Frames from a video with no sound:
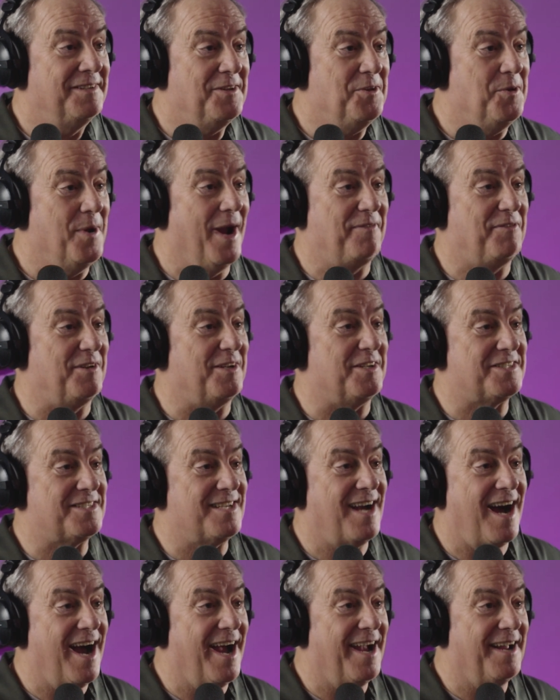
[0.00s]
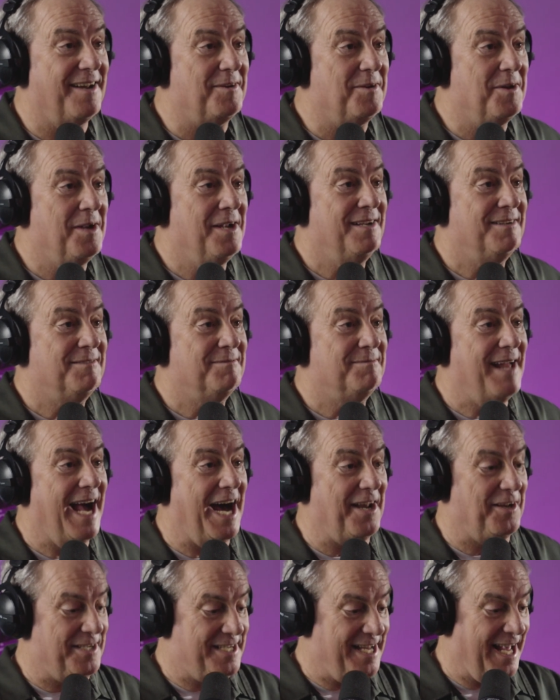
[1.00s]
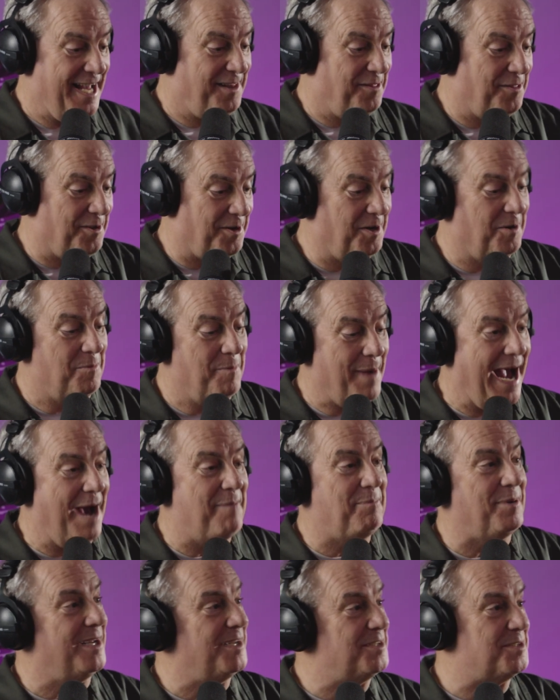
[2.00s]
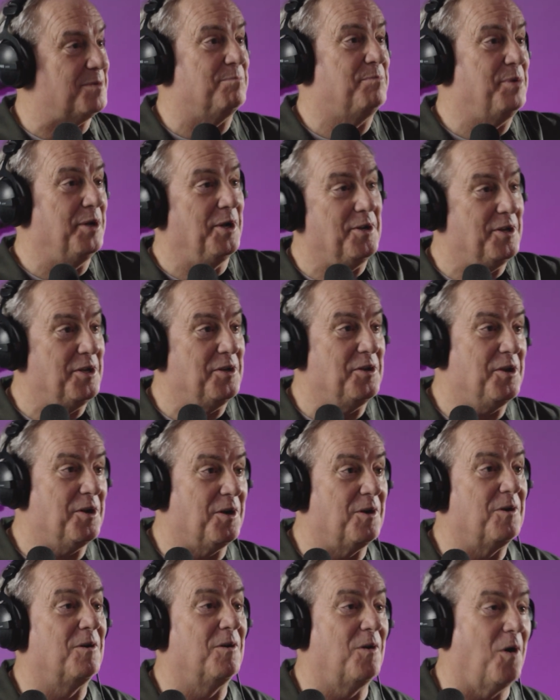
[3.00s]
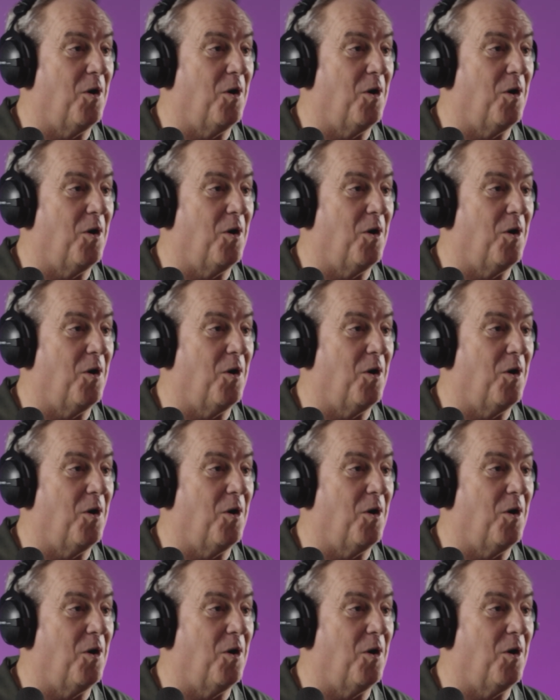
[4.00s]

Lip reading: You have to decide how to take their mappings and put it into your